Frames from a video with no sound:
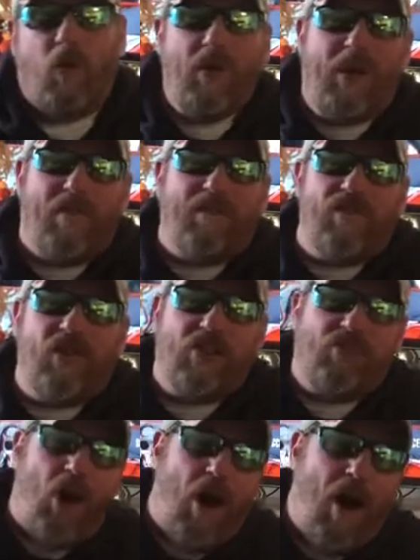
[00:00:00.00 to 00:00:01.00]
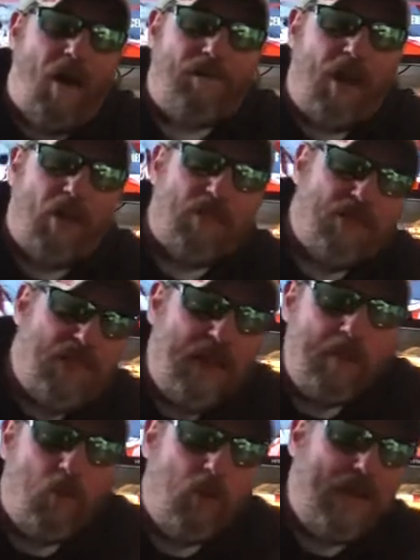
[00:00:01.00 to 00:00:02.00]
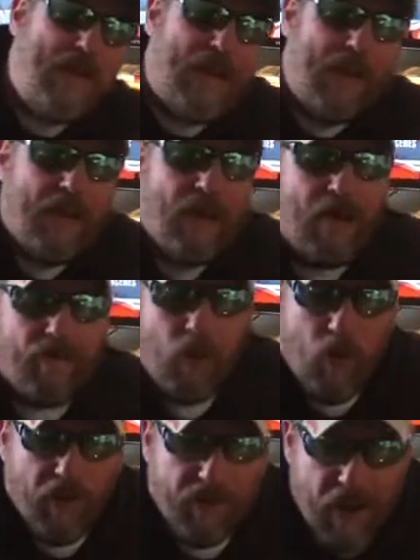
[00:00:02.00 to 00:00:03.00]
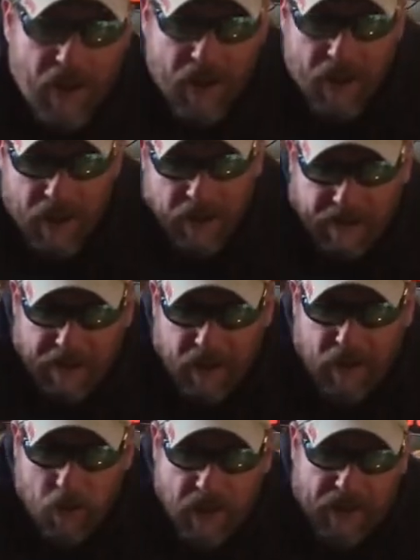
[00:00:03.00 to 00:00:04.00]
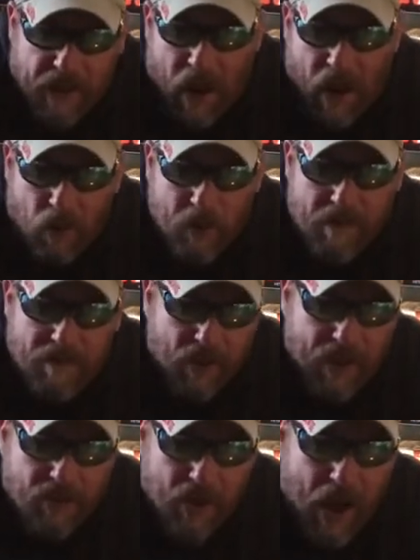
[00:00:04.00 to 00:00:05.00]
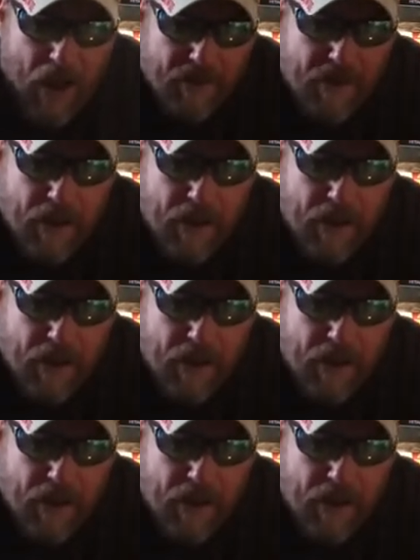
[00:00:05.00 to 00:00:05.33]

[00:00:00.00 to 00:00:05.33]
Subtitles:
we are fresh off our theme week and of course dealing with the Halloween franchise.